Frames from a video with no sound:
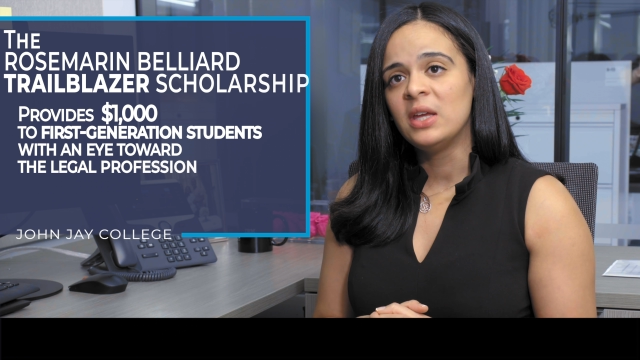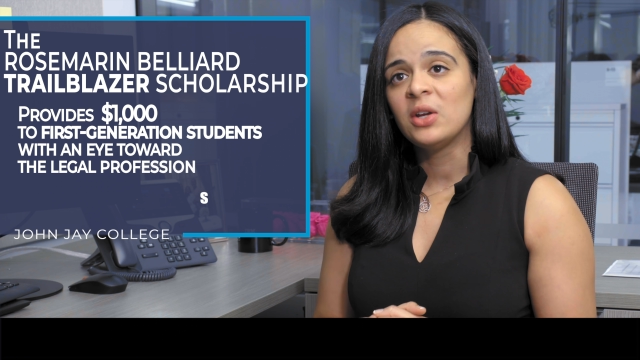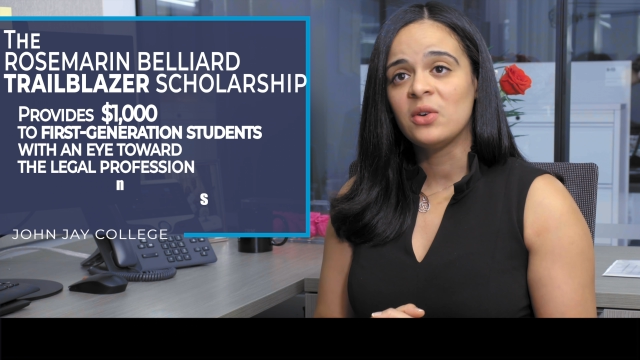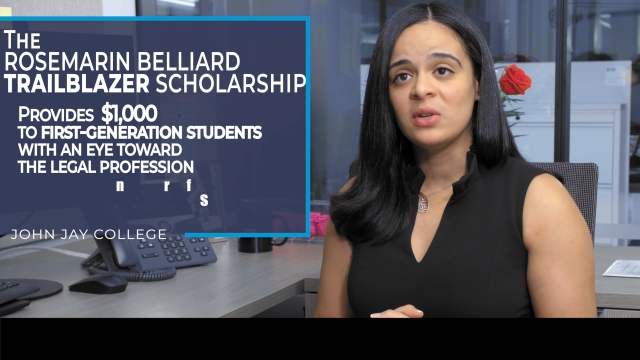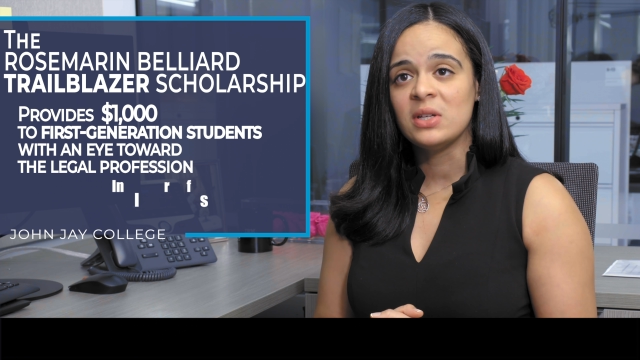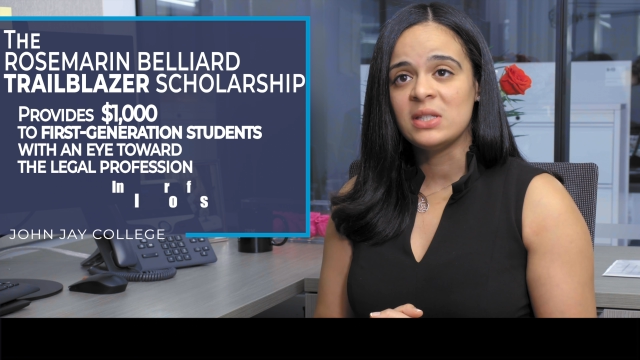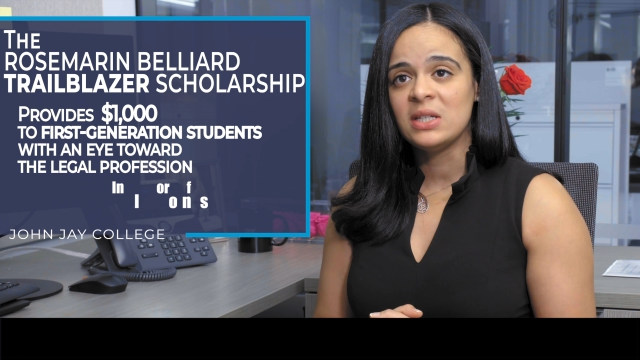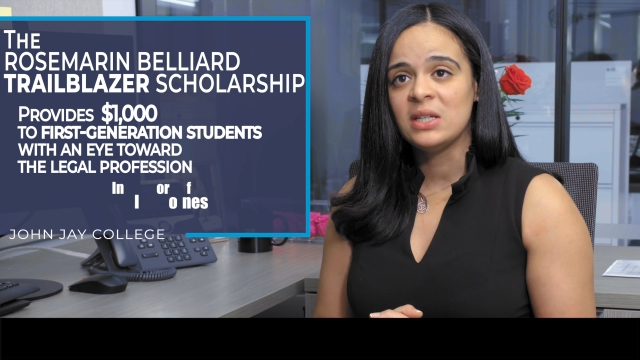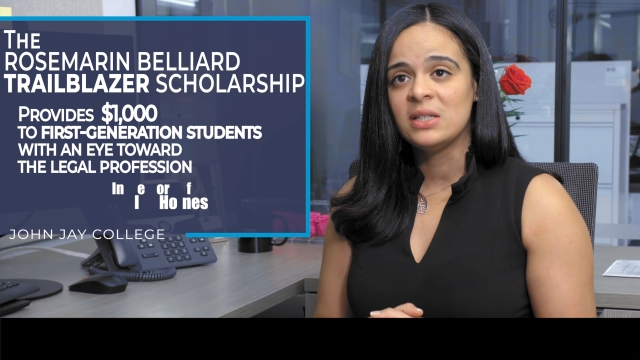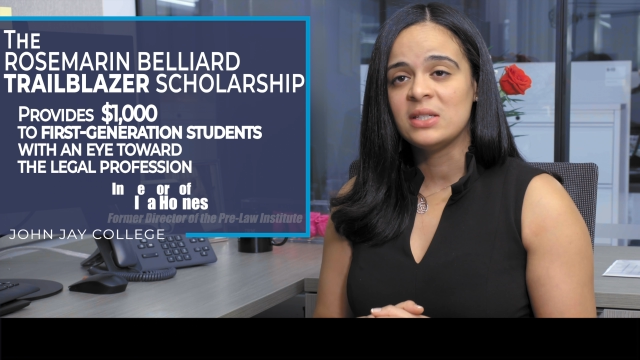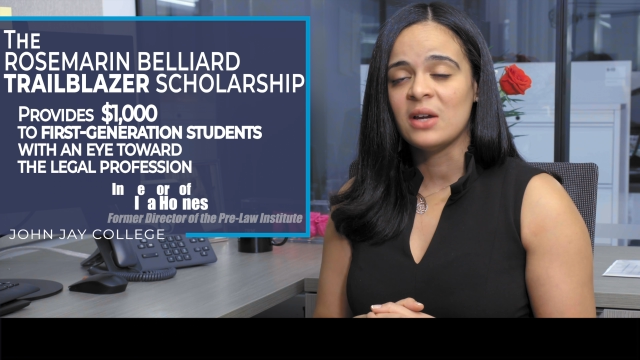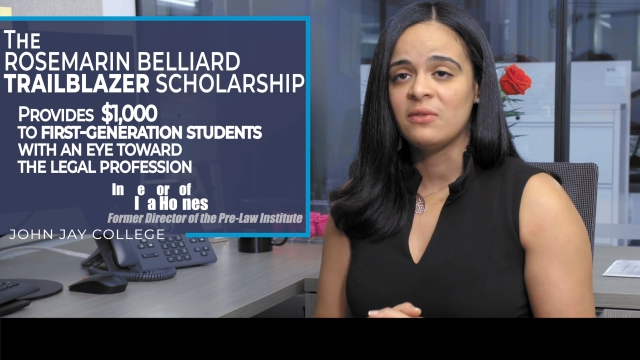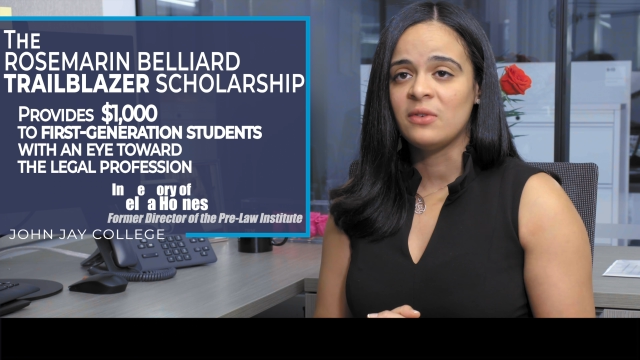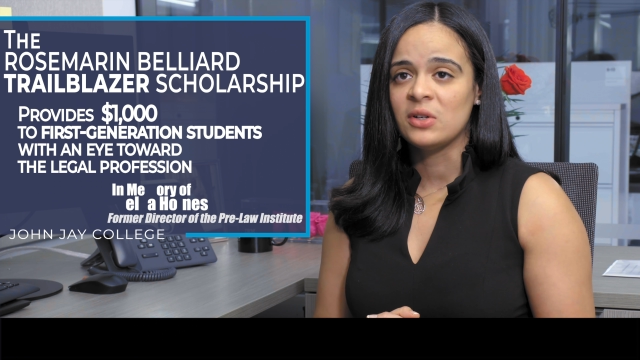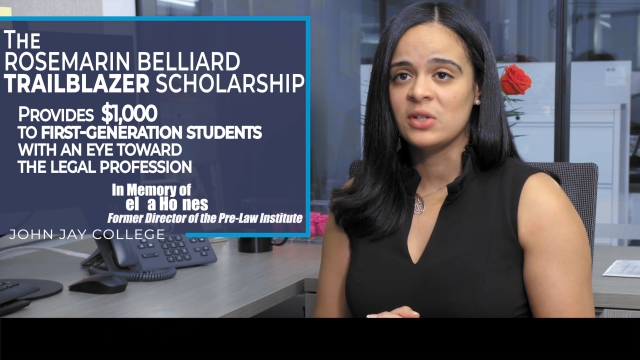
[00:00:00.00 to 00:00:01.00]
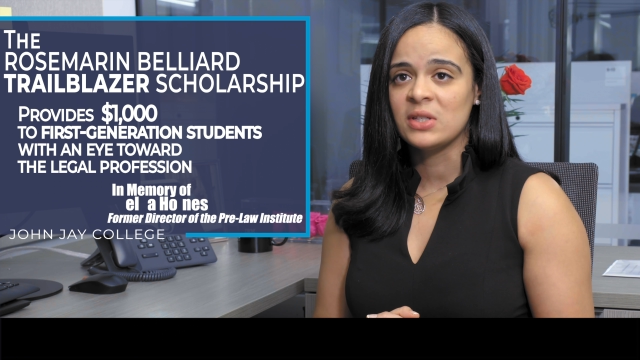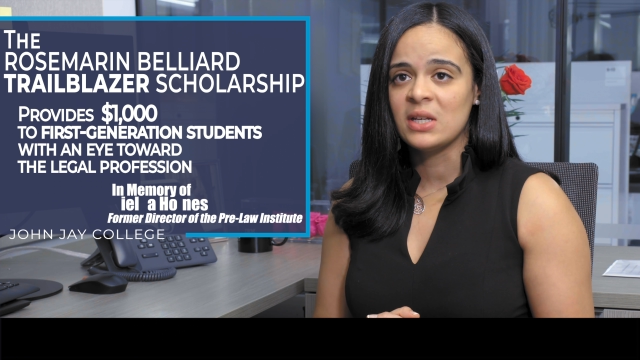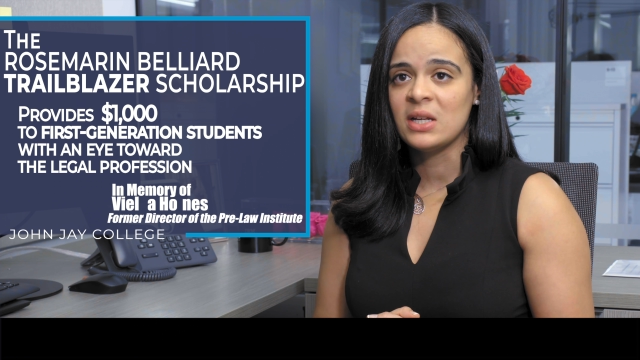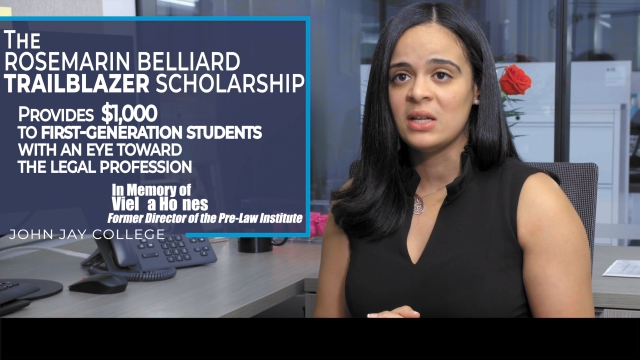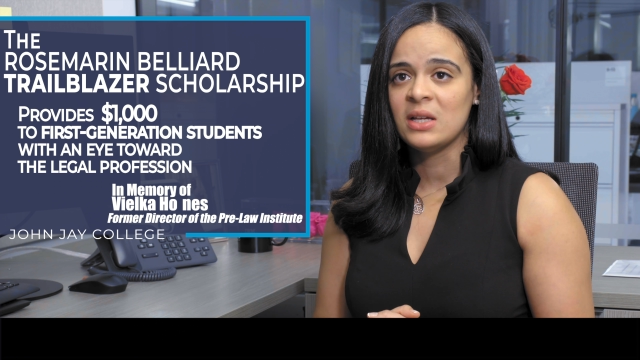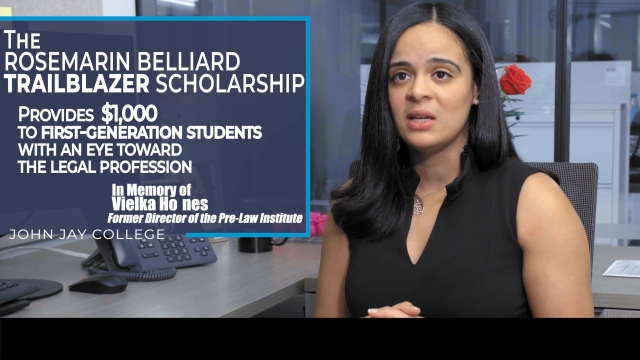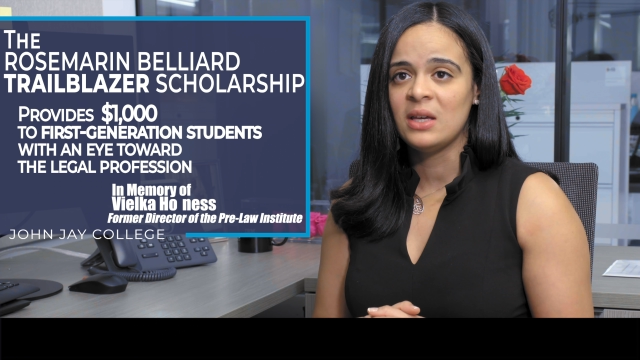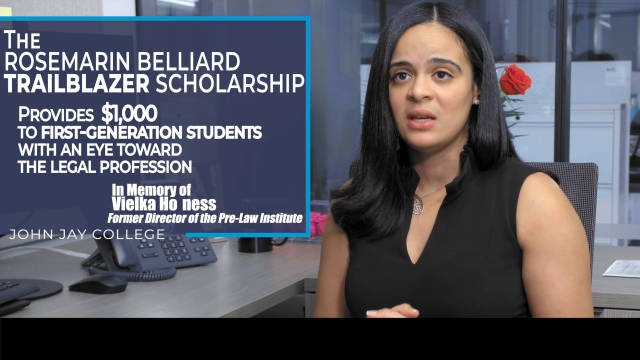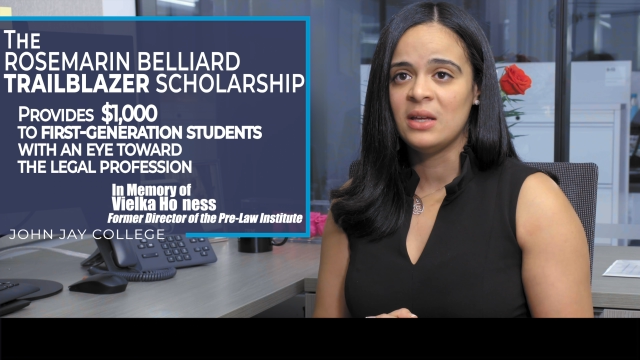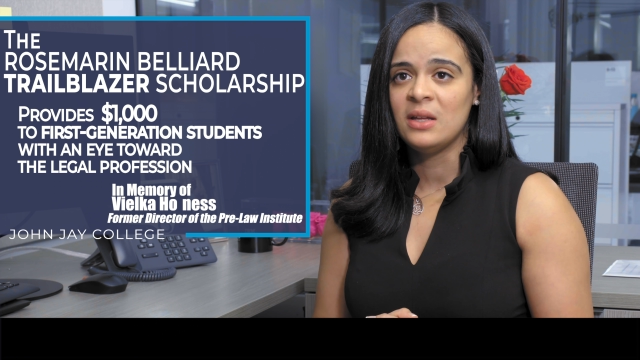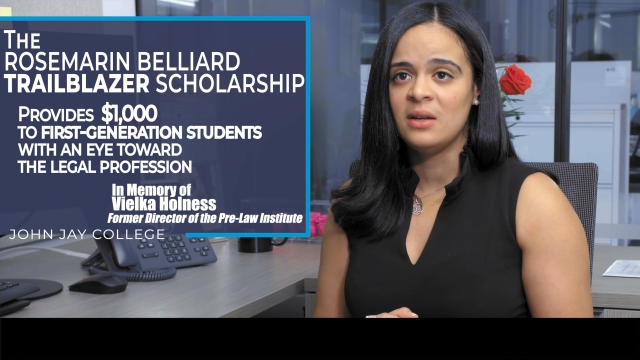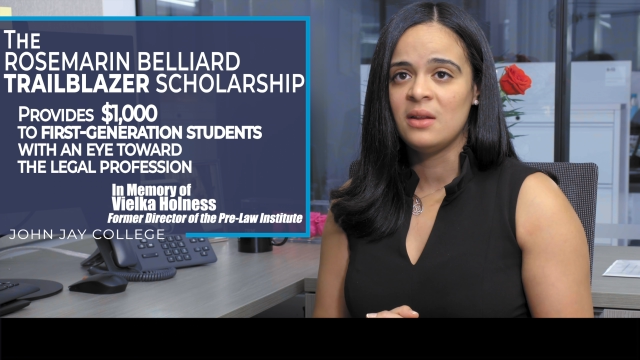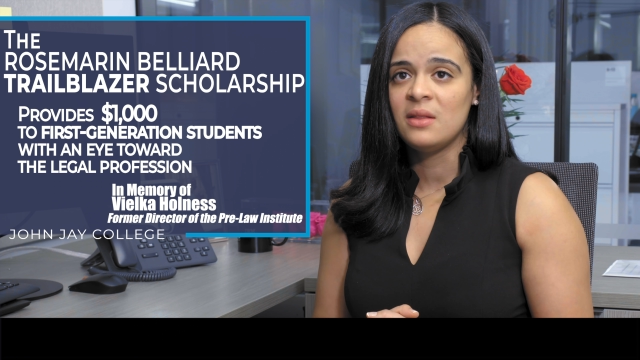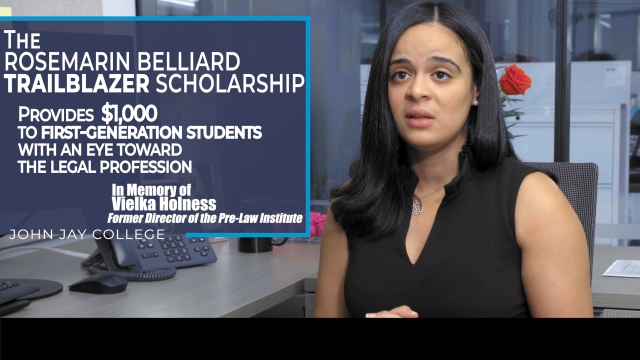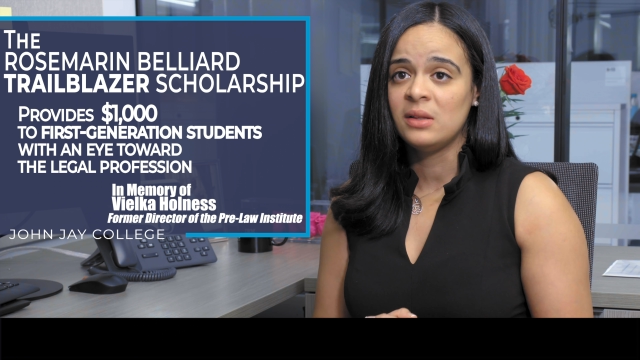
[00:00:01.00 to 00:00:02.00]
increasing diversity
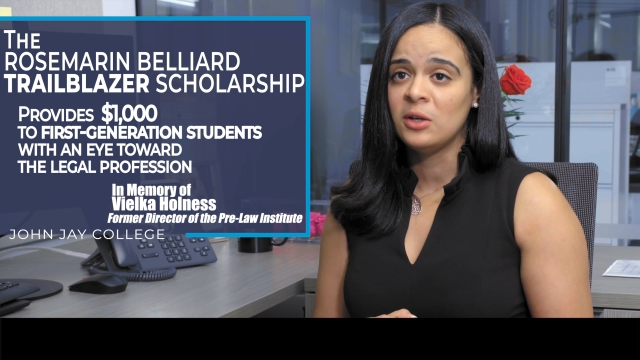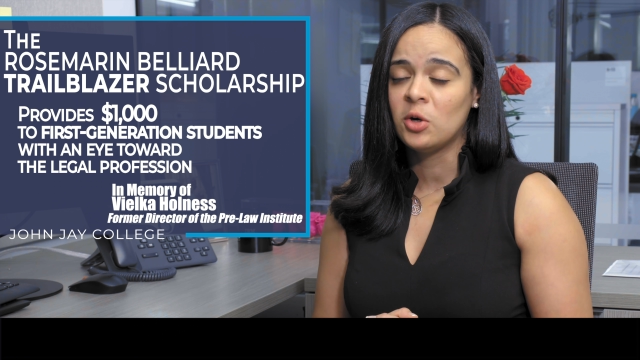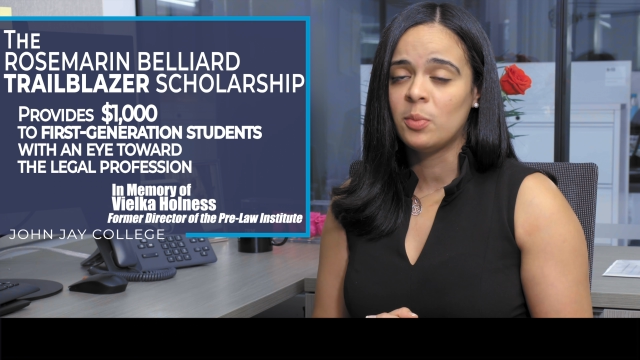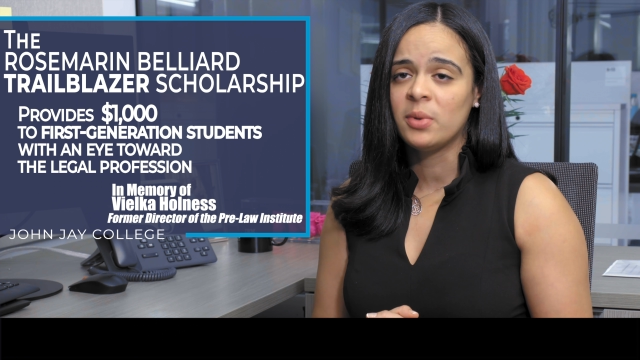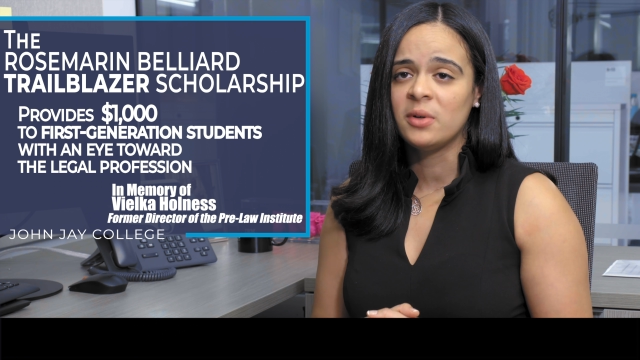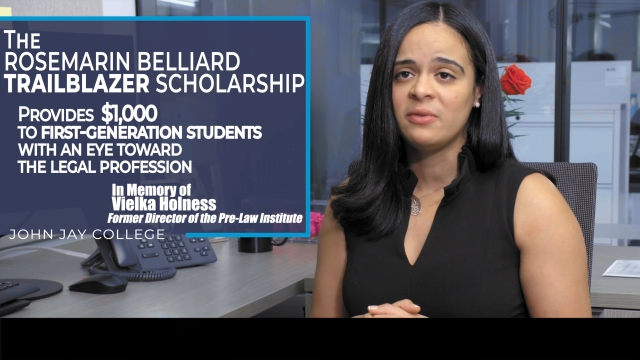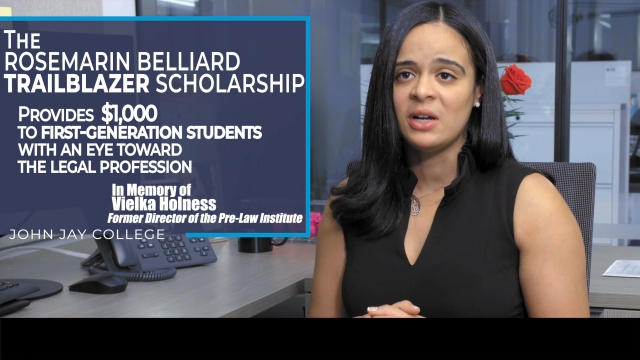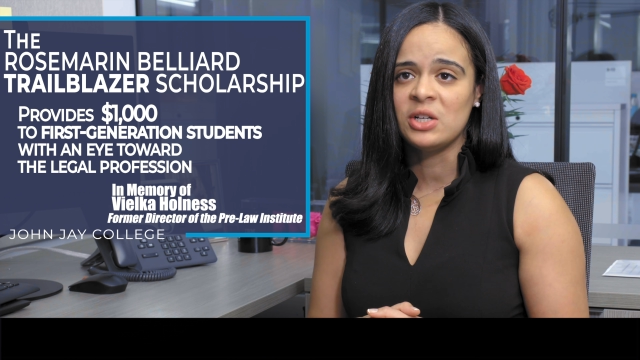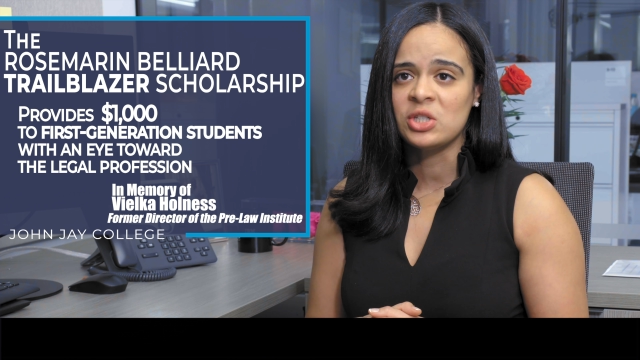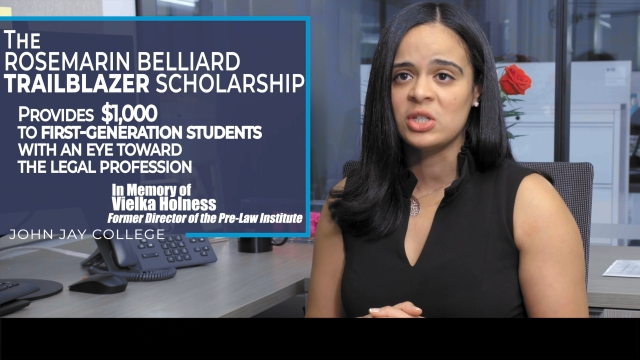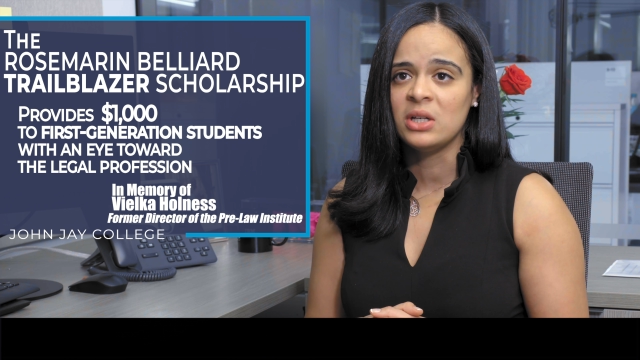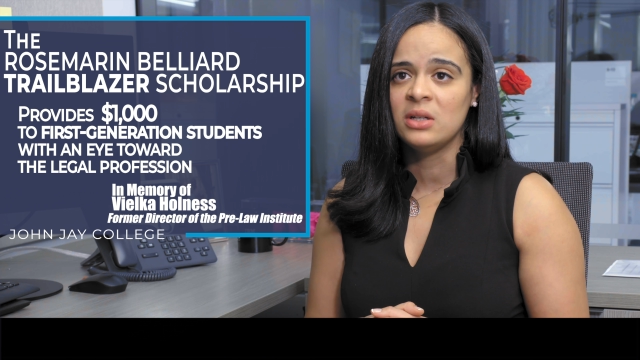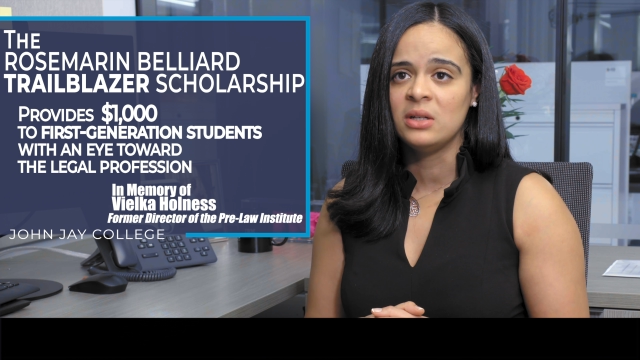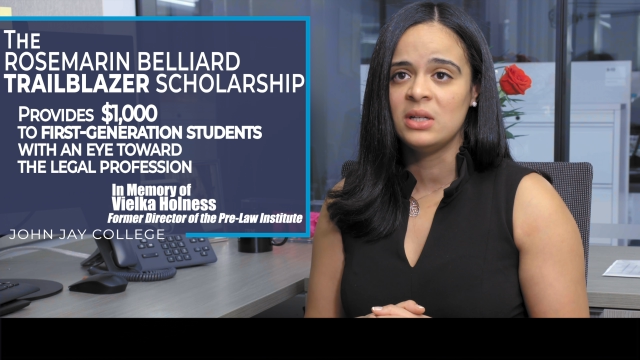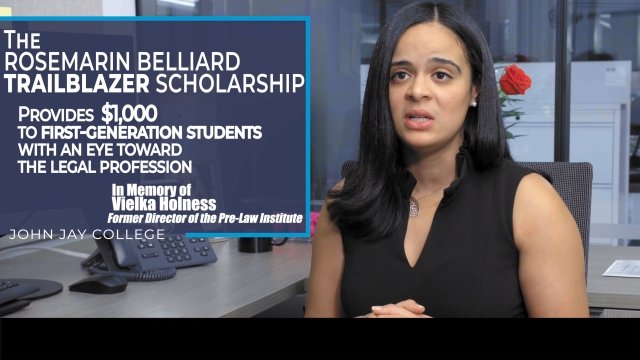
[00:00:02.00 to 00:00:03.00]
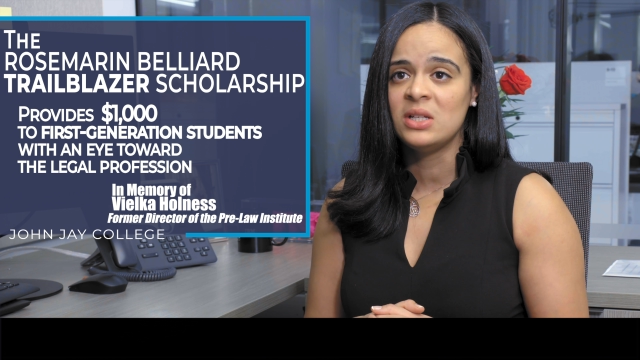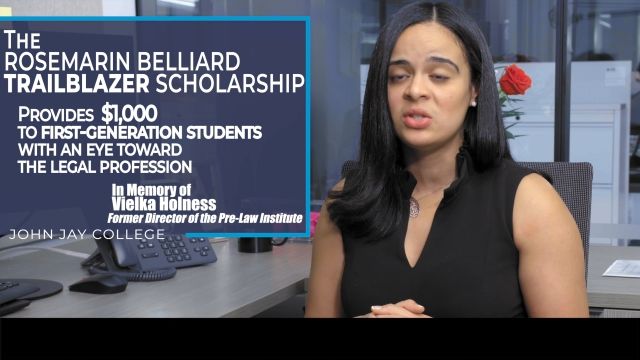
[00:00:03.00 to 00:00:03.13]
in the legal profession.